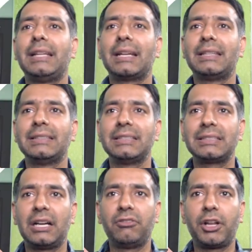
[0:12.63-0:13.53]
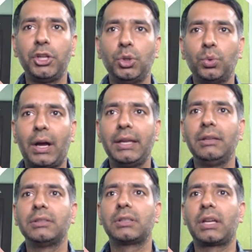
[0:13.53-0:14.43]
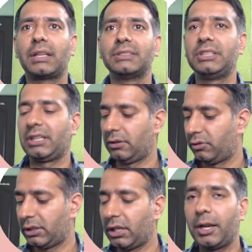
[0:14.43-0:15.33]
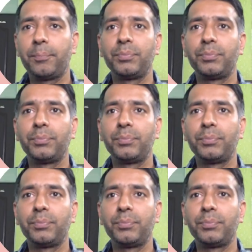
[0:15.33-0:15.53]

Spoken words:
That this is our UI currency converter.